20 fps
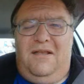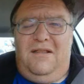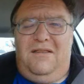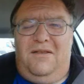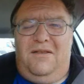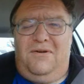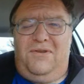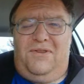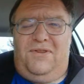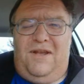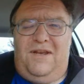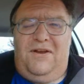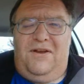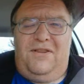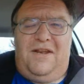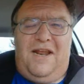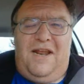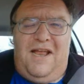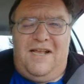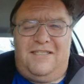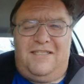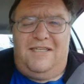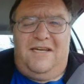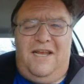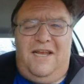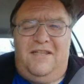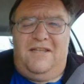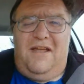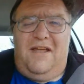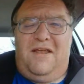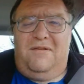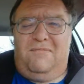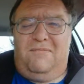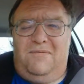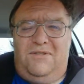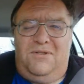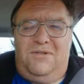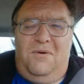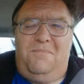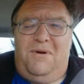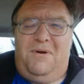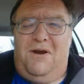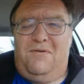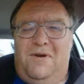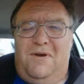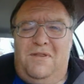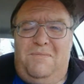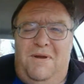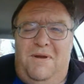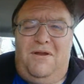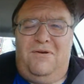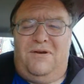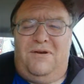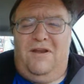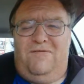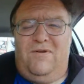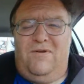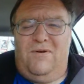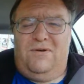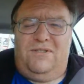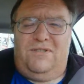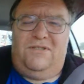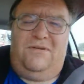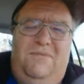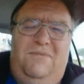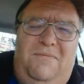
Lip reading: little thing that has to get done. So bear with me, okay, folks?